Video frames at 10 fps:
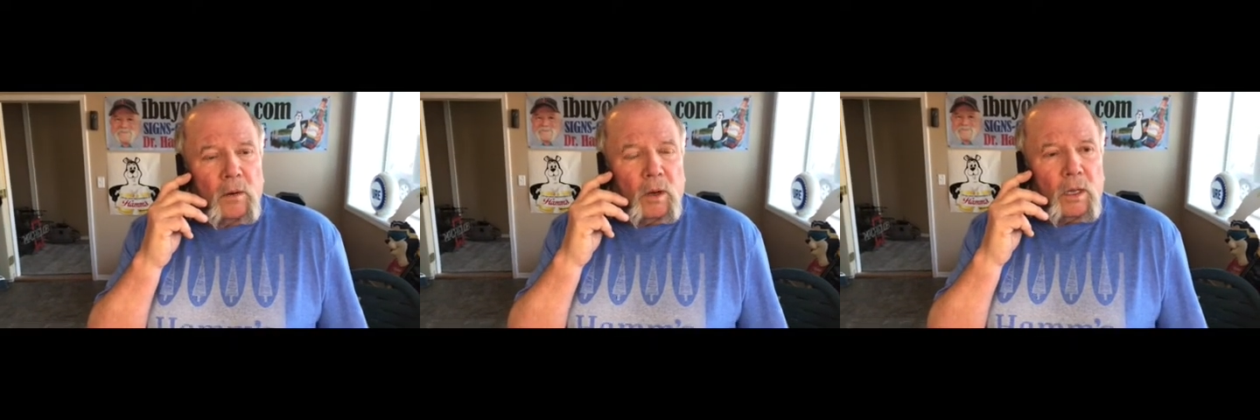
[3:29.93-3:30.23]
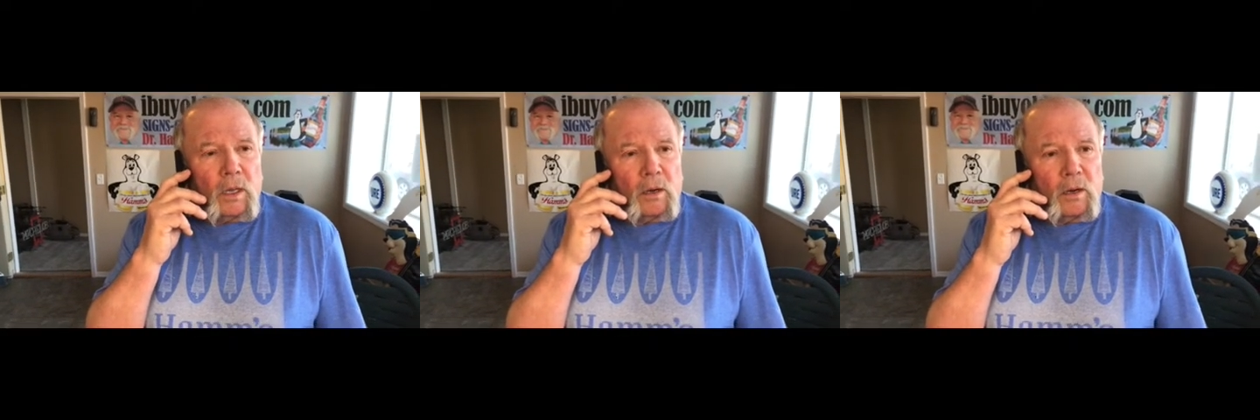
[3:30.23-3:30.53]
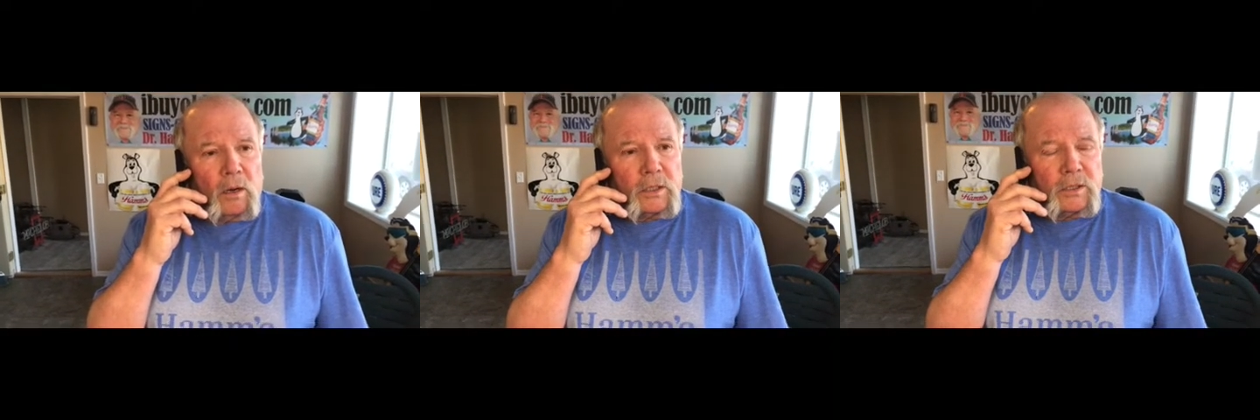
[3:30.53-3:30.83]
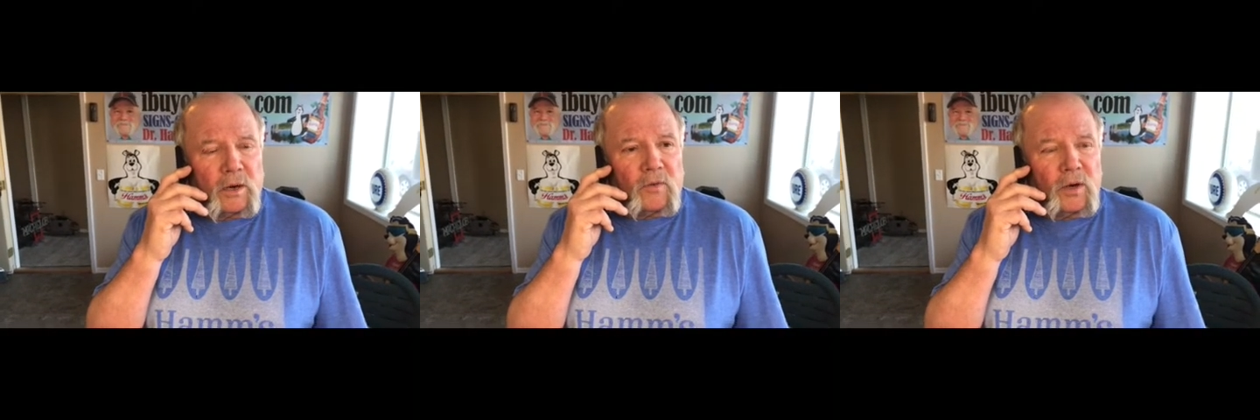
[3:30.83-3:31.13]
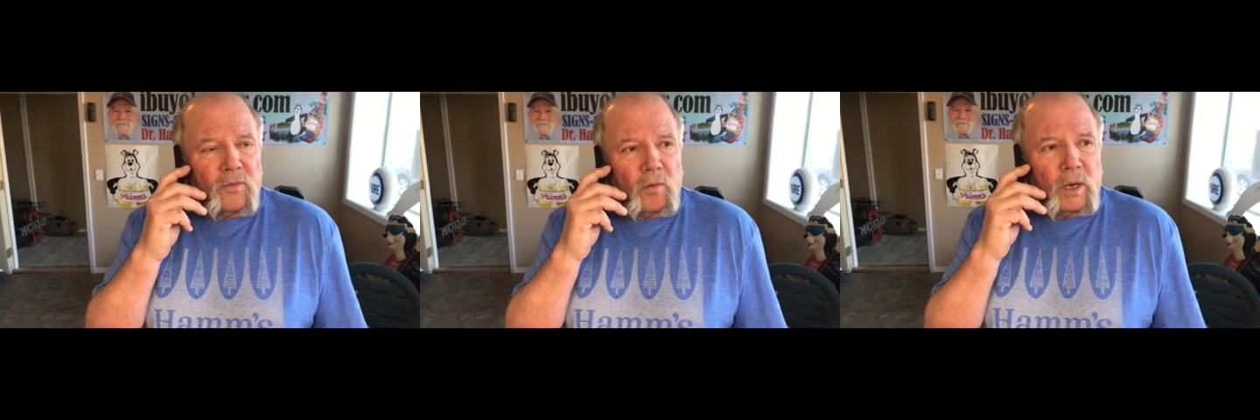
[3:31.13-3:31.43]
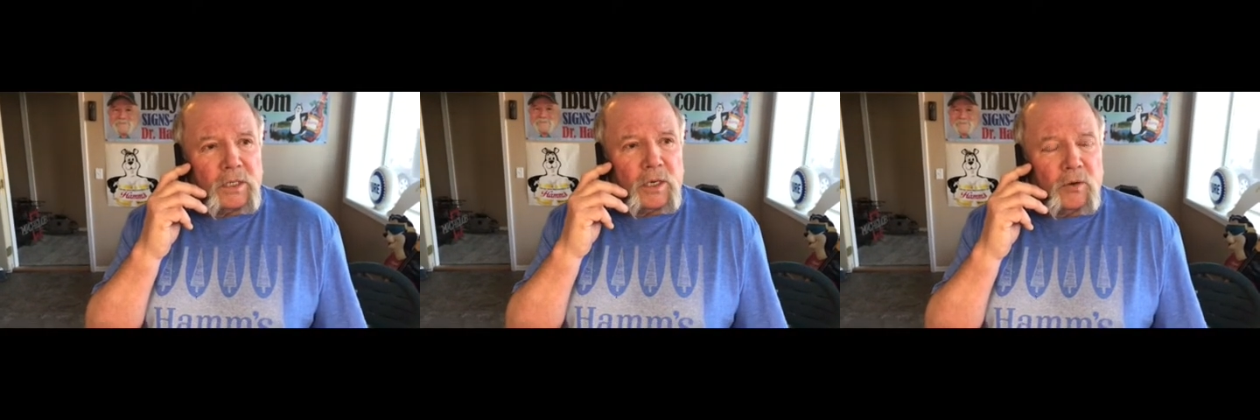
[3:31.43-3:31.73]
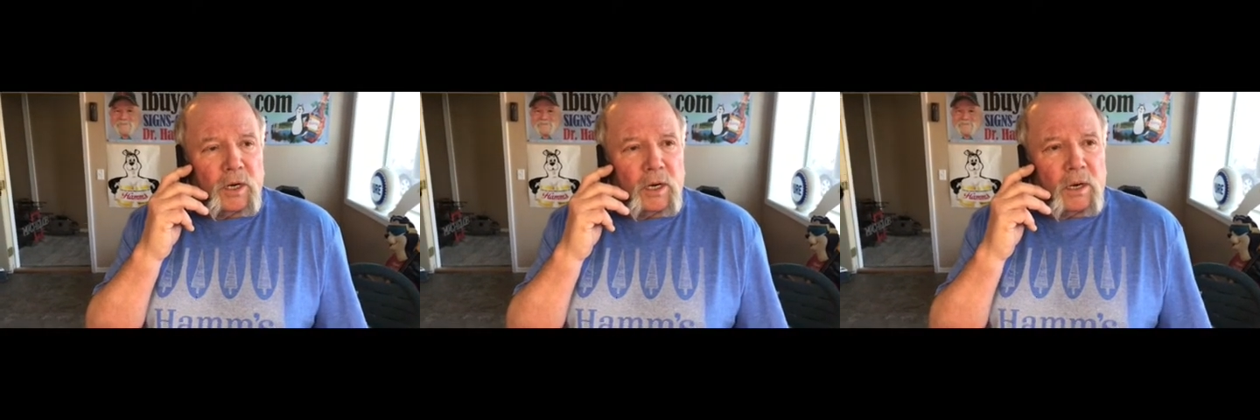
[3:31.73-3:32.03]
Well, there's several different ways of doing it.